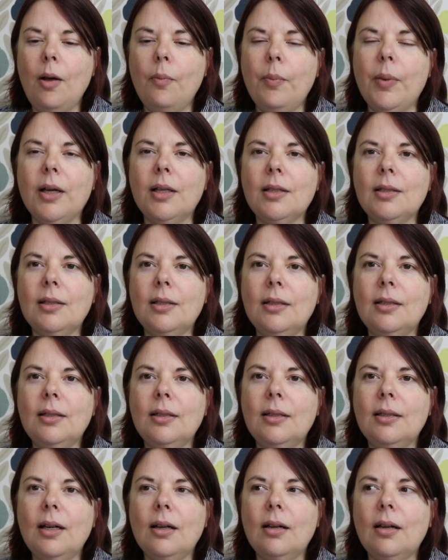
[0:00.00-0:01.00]
But
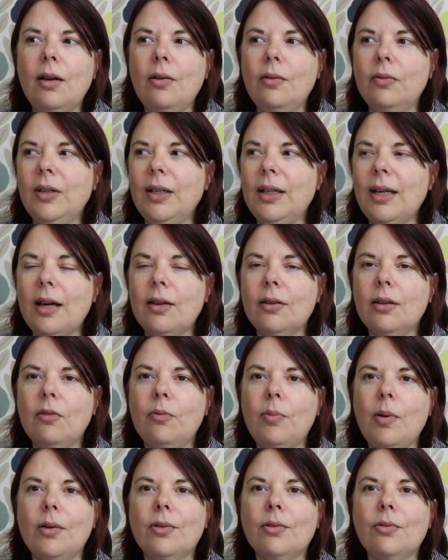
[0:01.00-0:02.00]
hopefully now
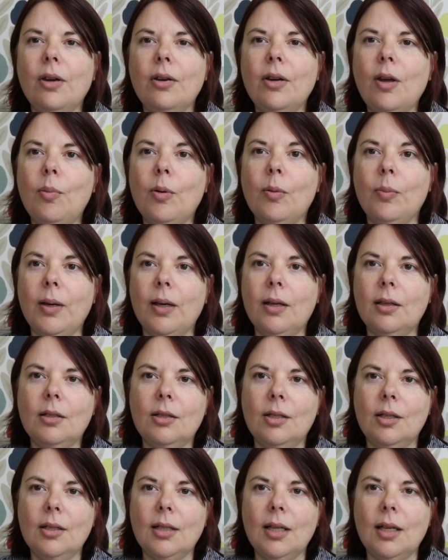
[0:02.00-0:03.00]
they've both grown up a bit,
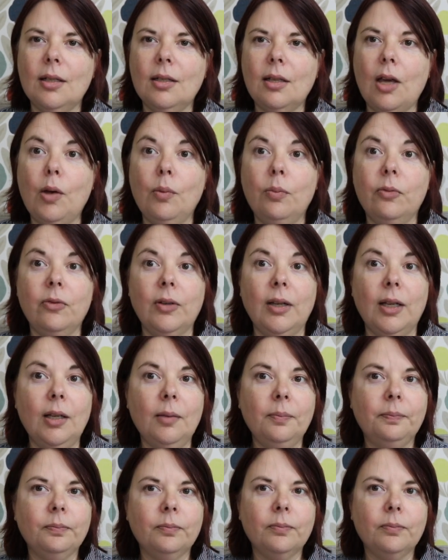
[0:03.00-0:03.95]
she says, hopefully,